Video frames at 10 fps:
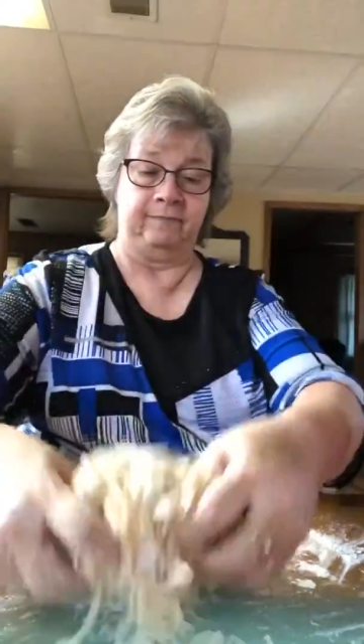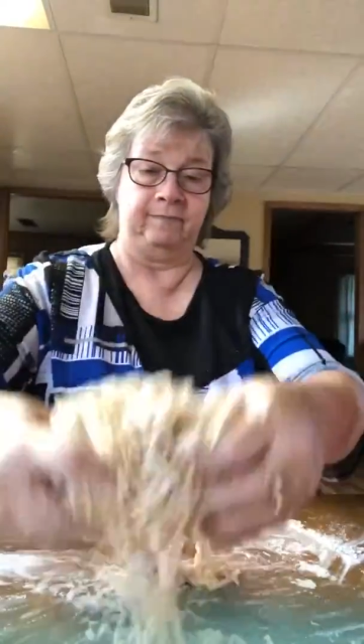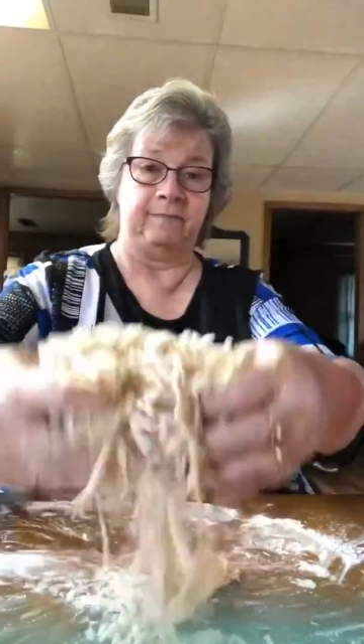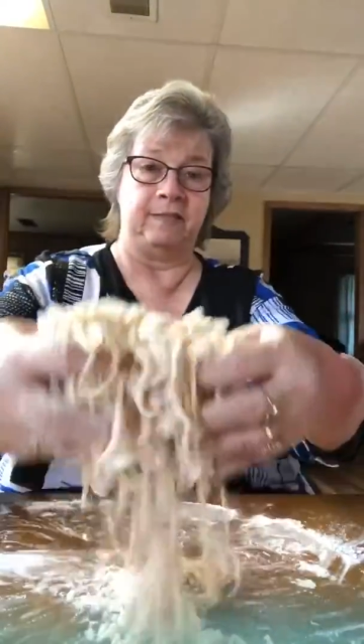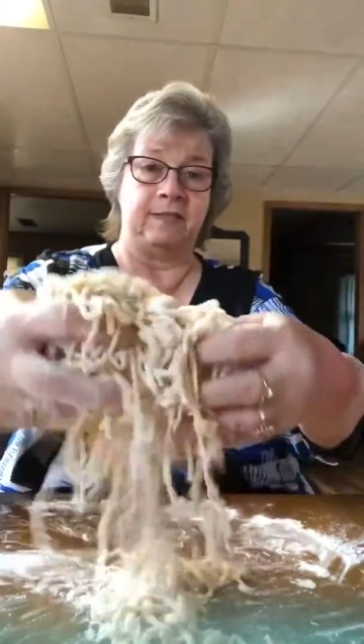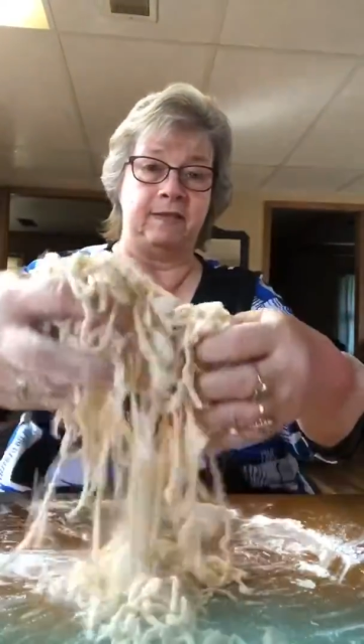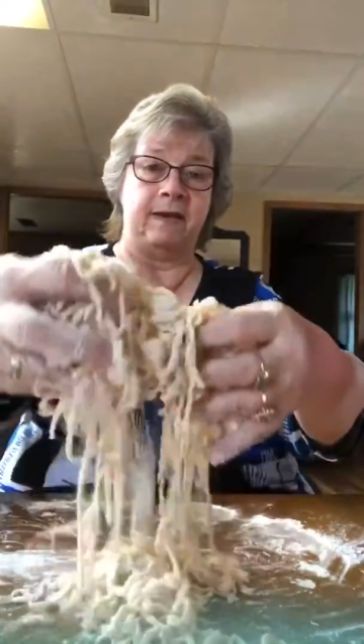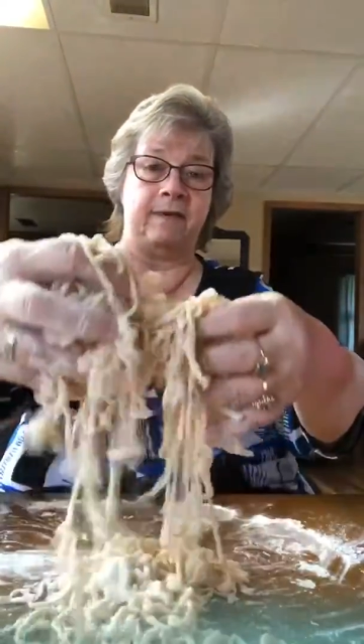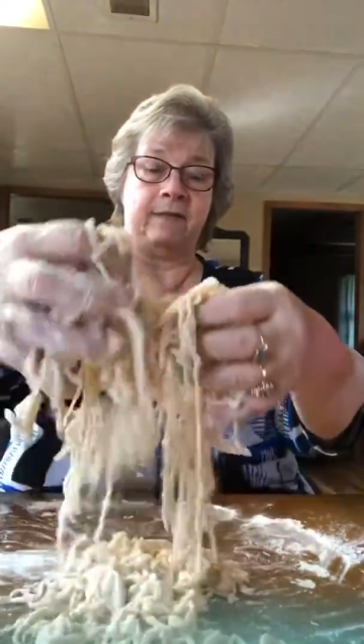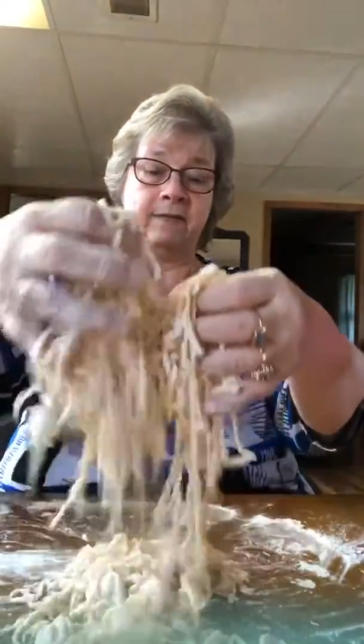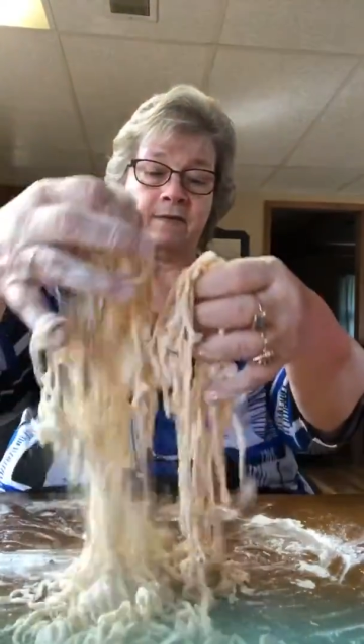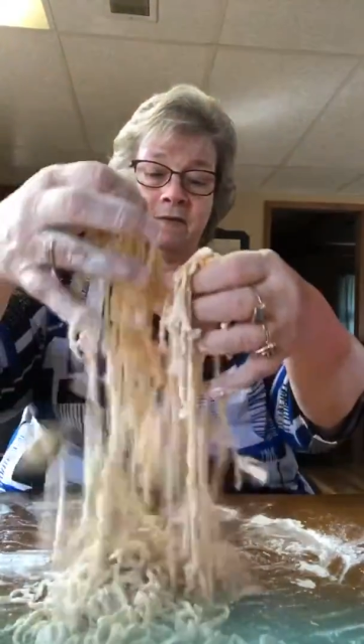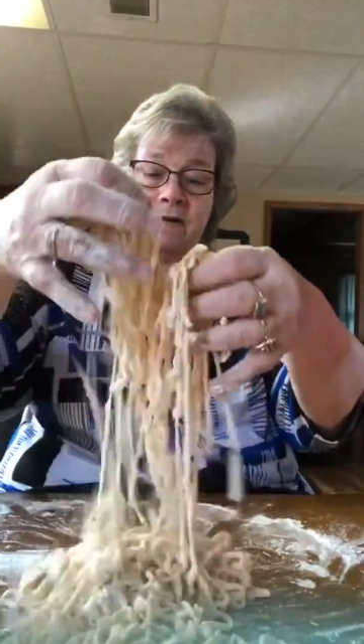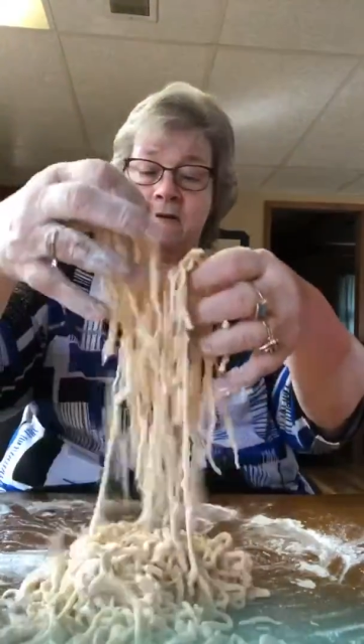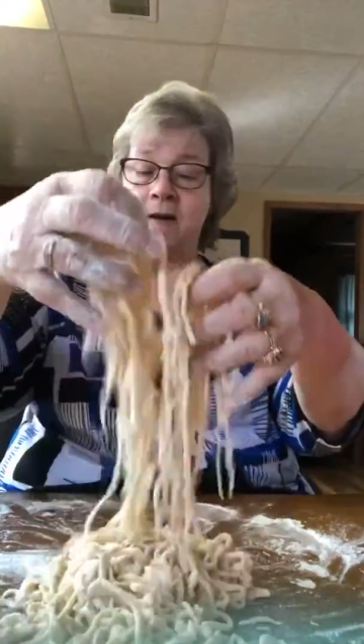Let's see how these
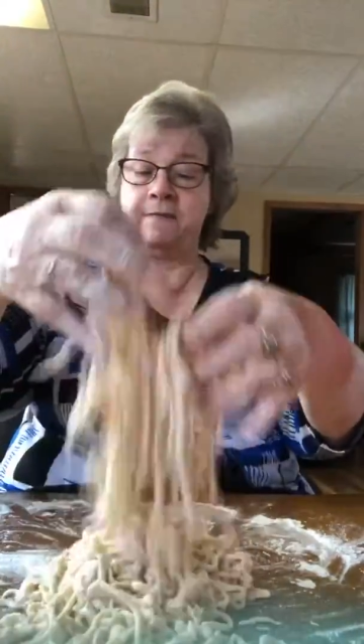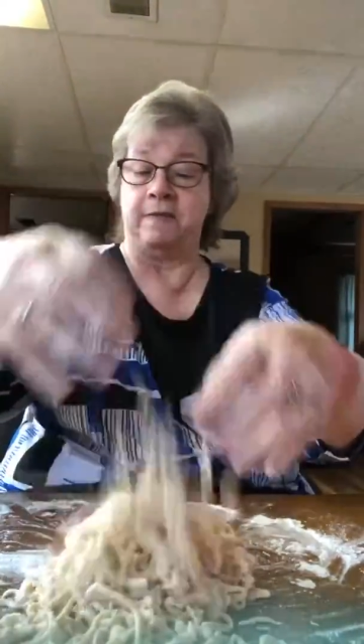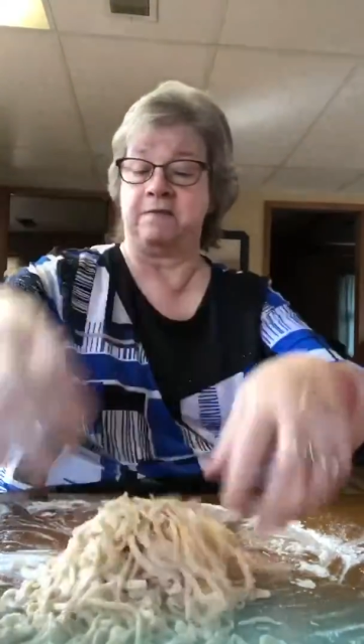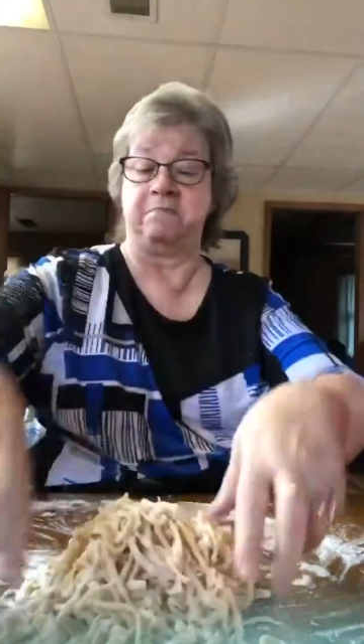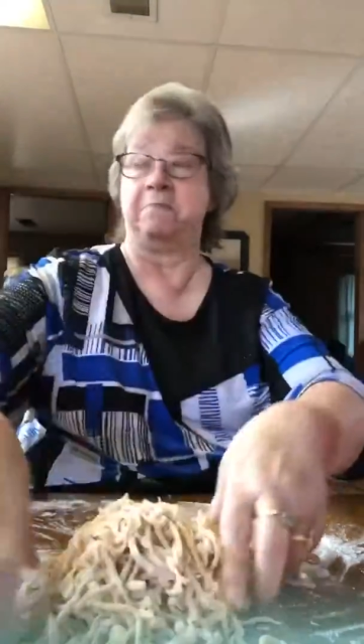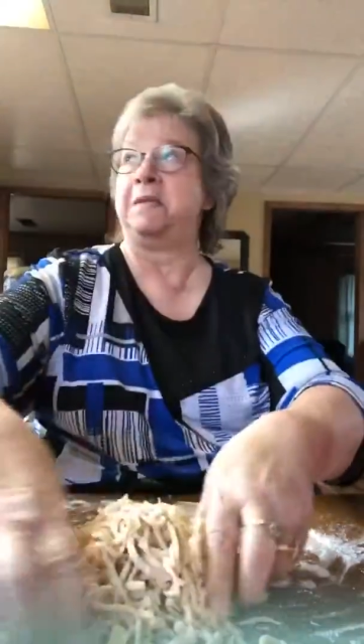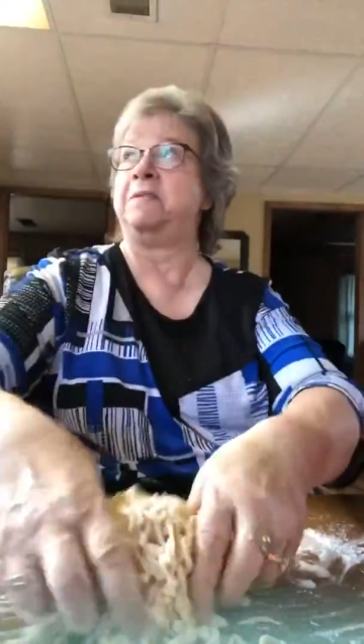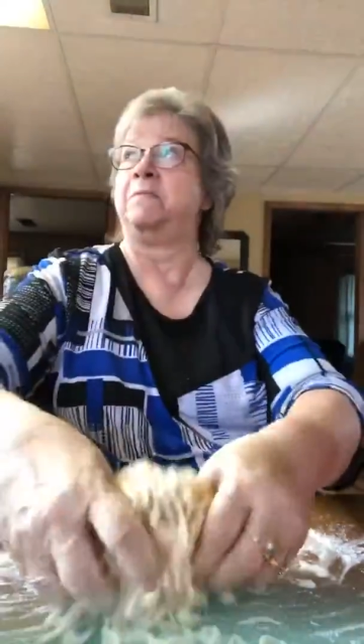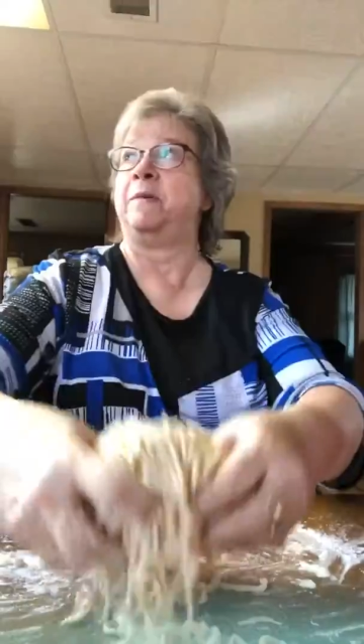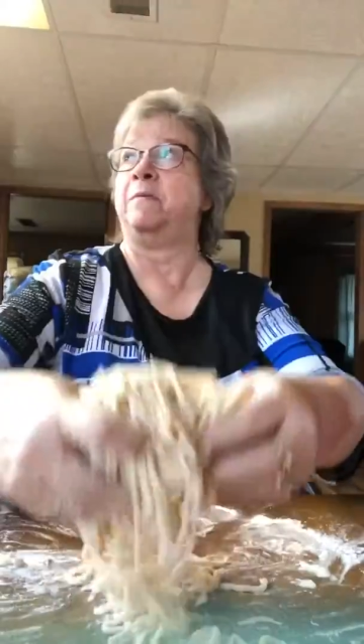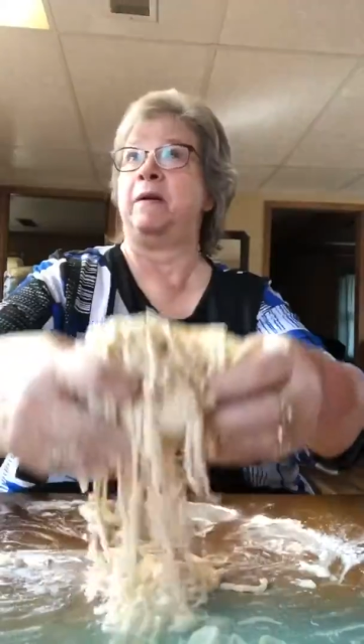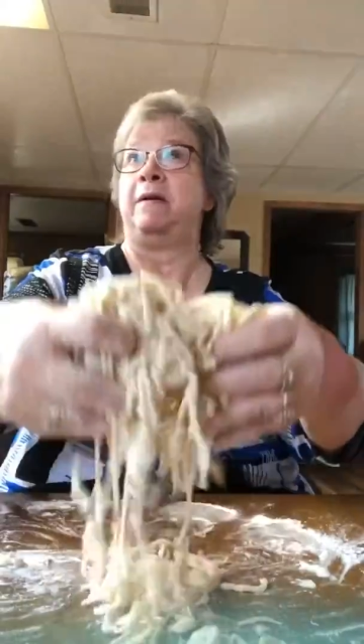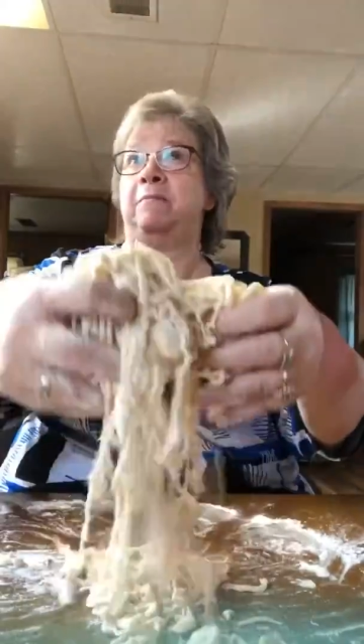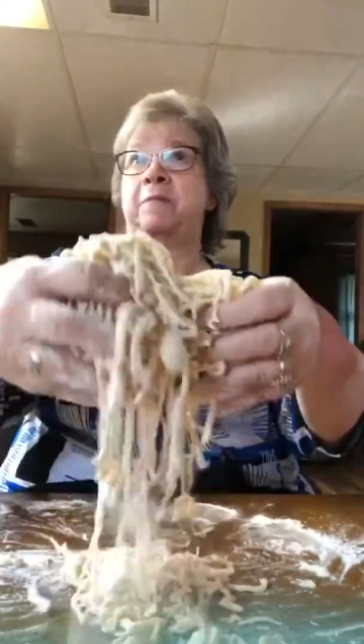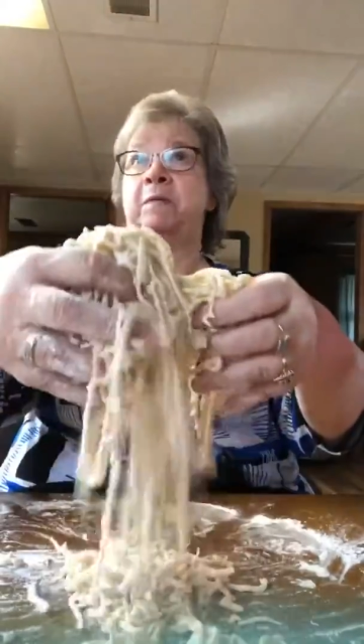are. I'll have these will be
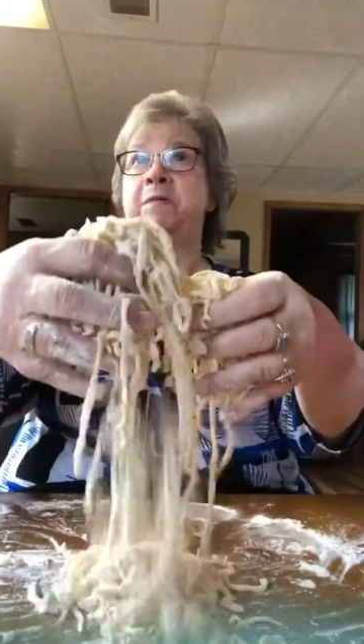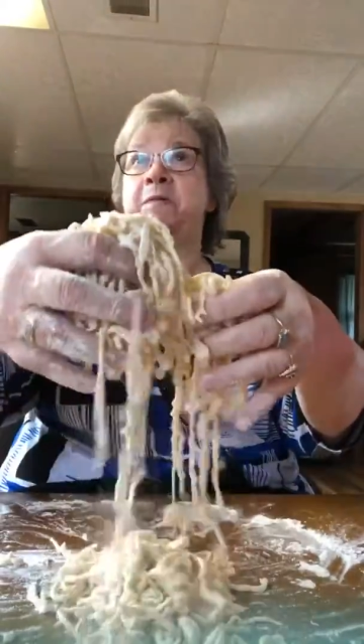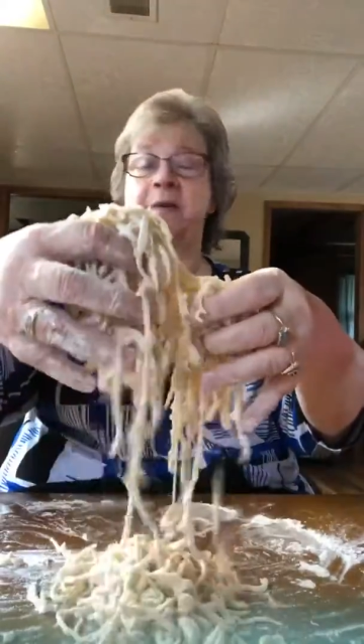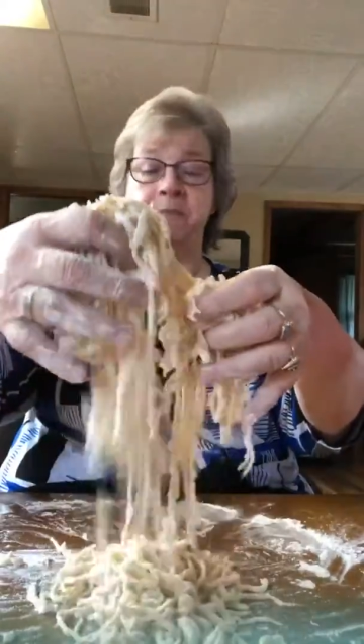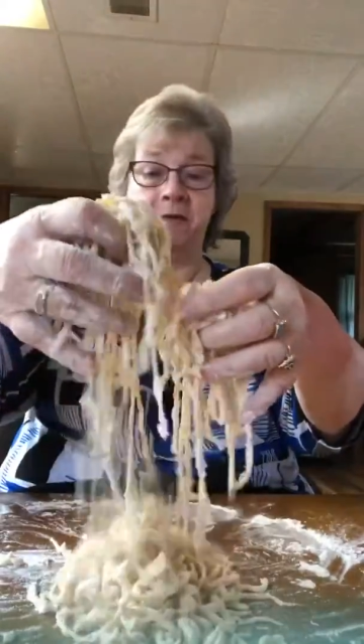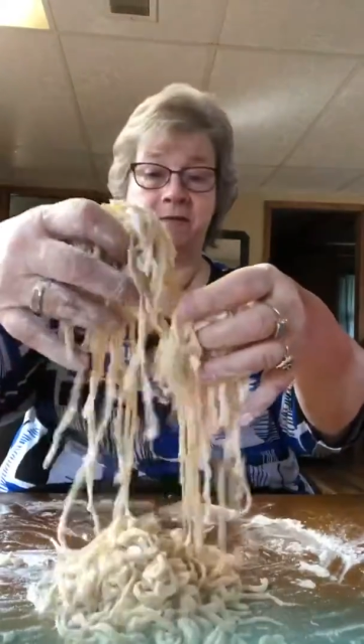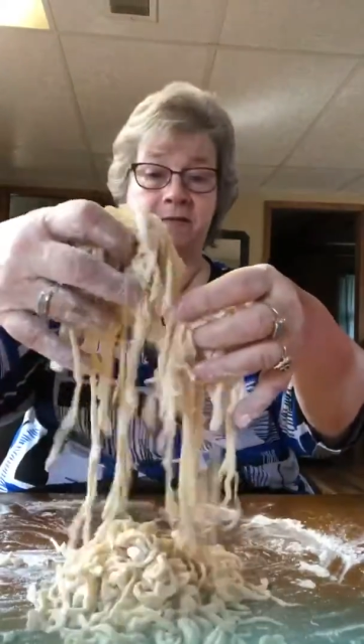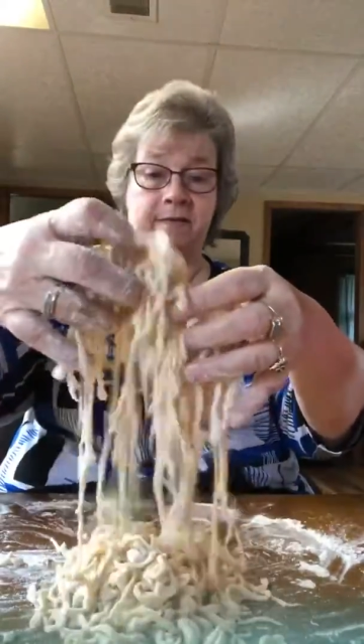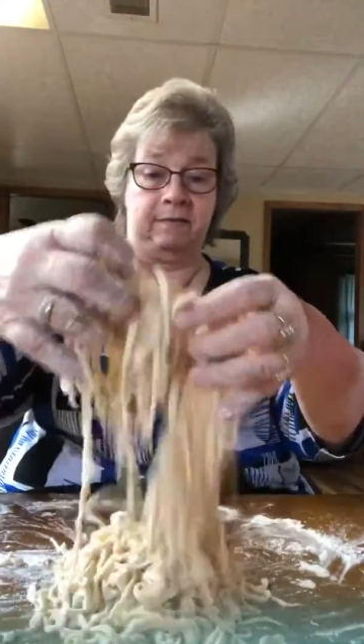ready in probably 20 minutes.